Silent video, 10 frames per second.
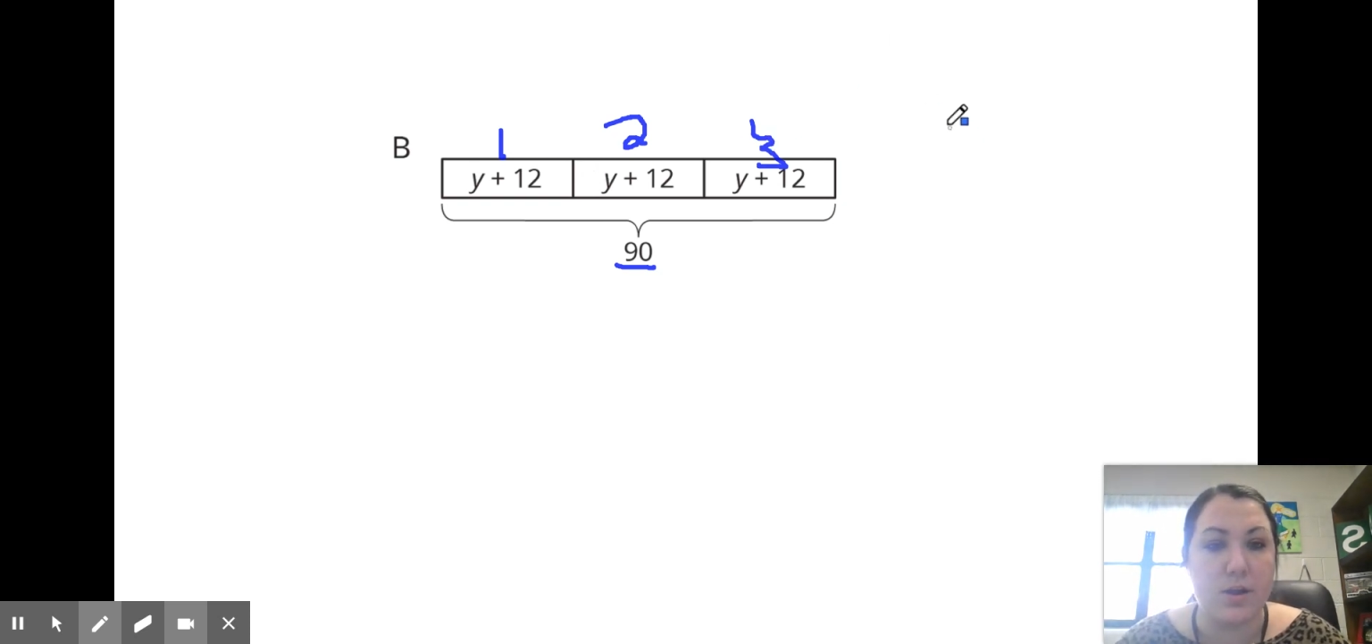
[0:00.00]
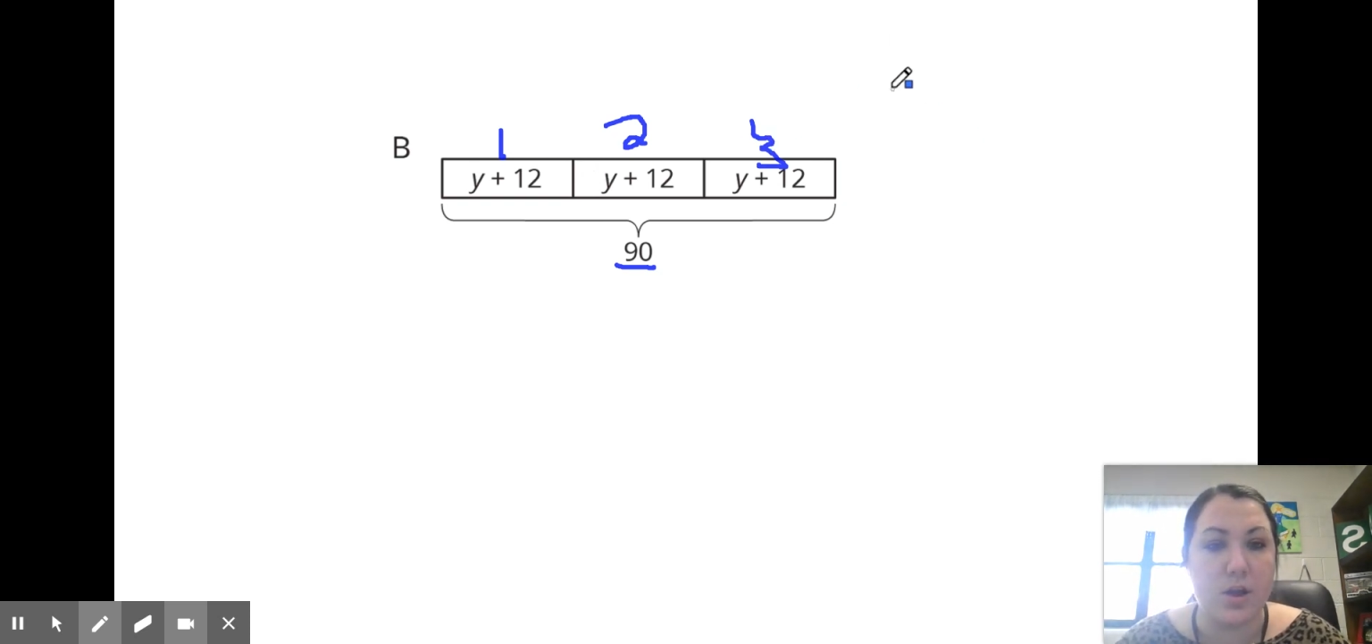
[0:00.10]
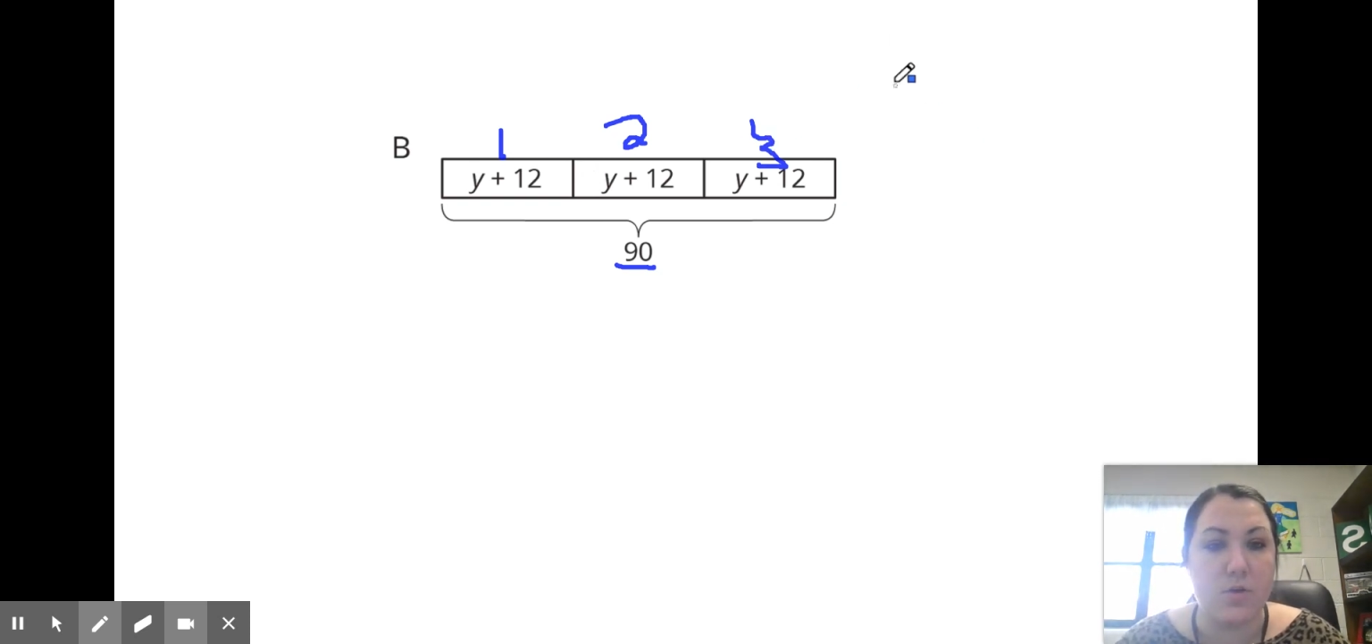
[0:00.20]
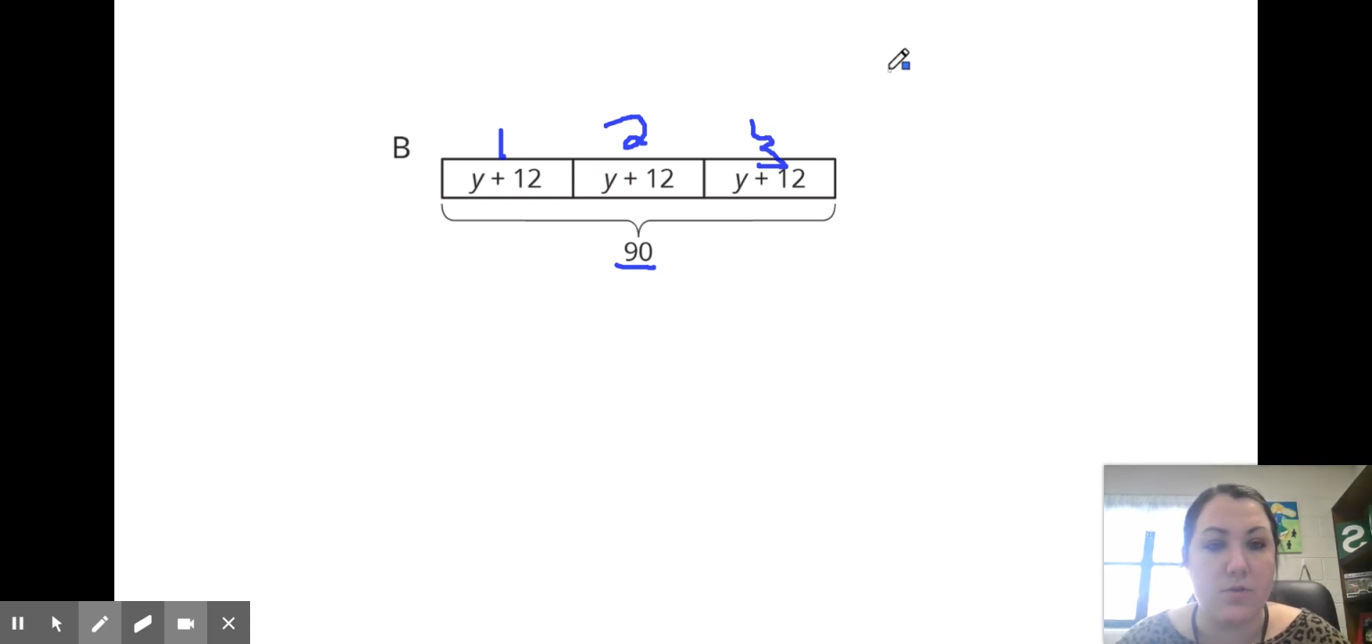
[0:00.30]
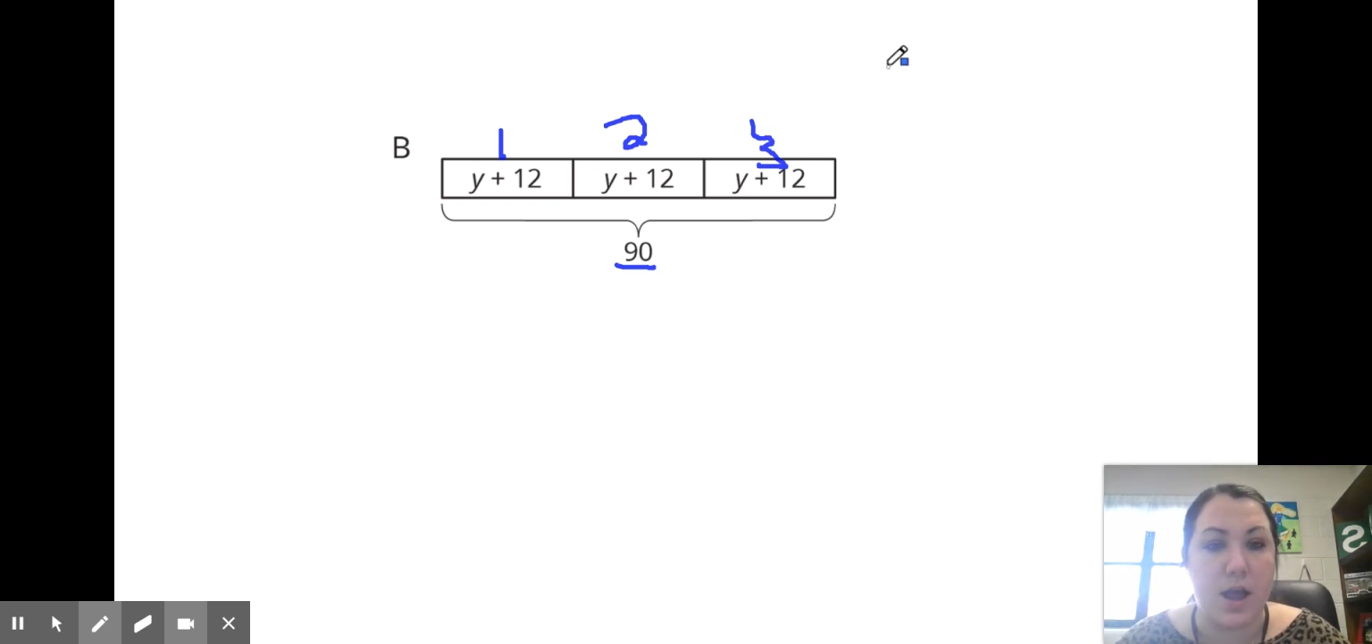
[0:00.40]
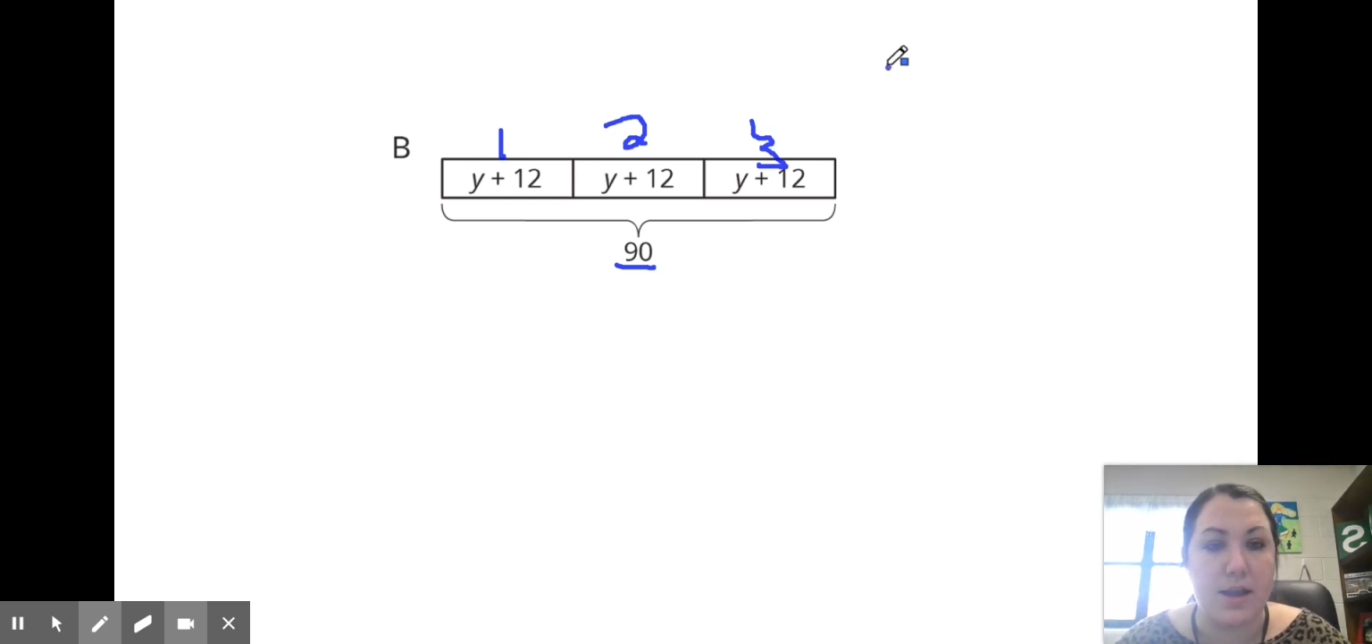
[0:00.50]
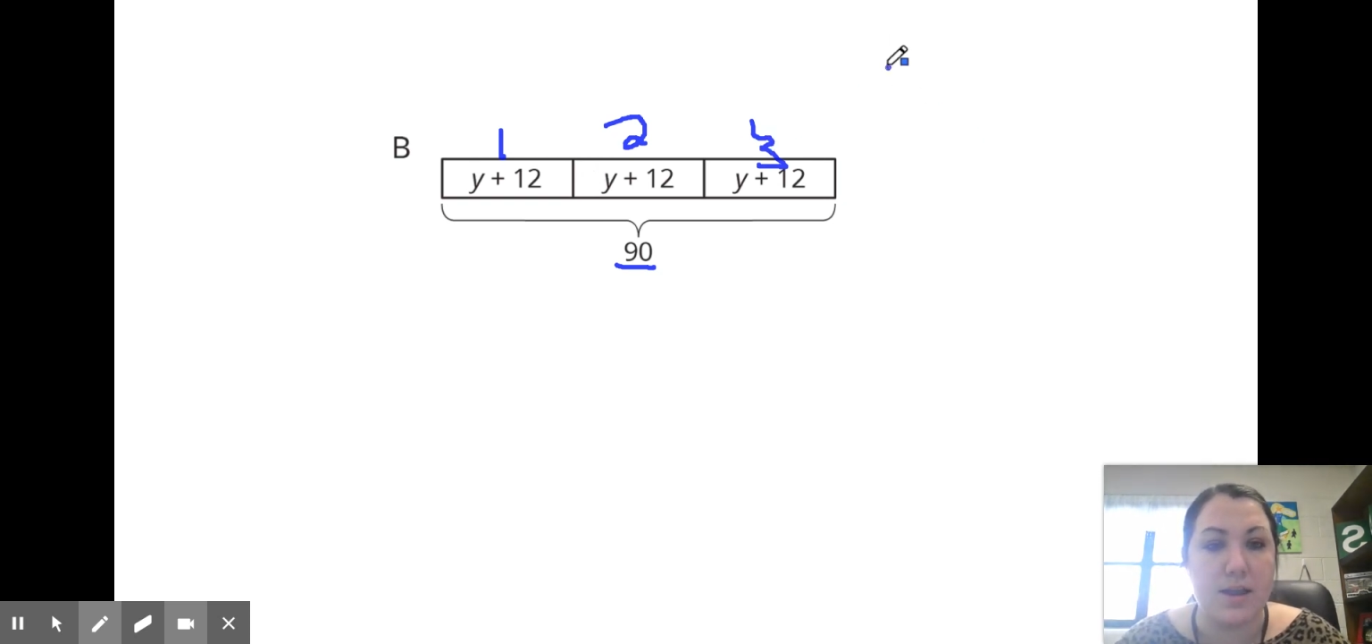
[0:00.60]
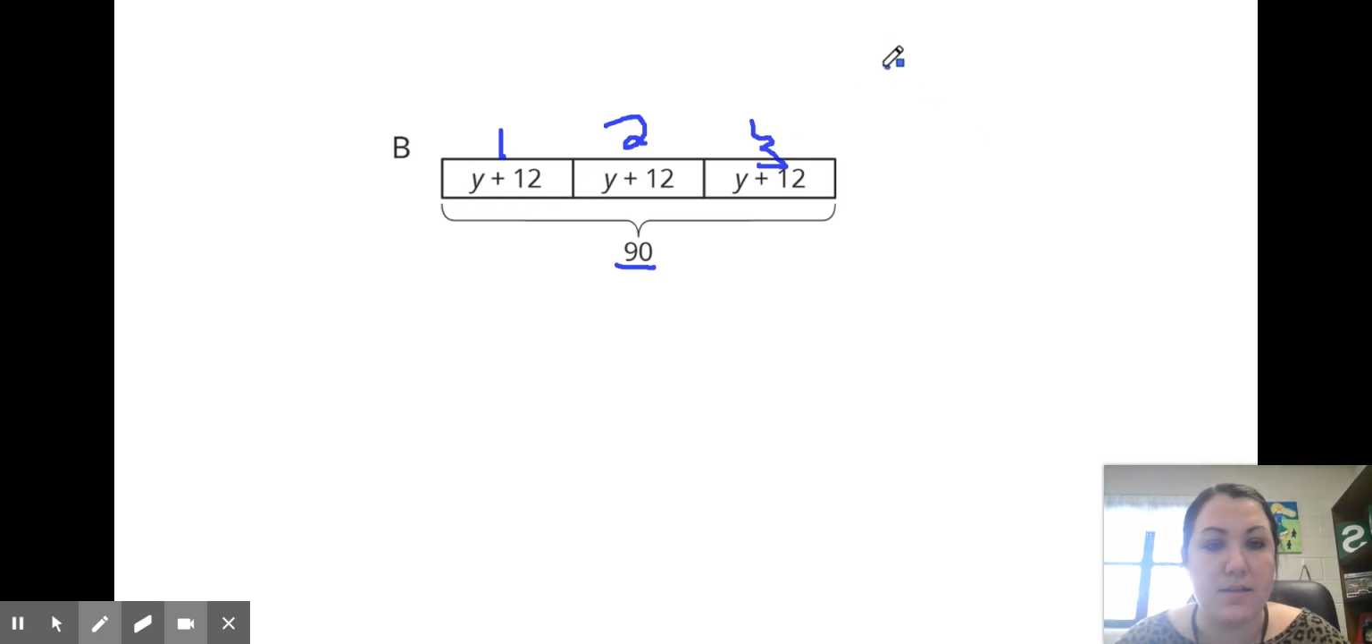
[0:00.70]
know 90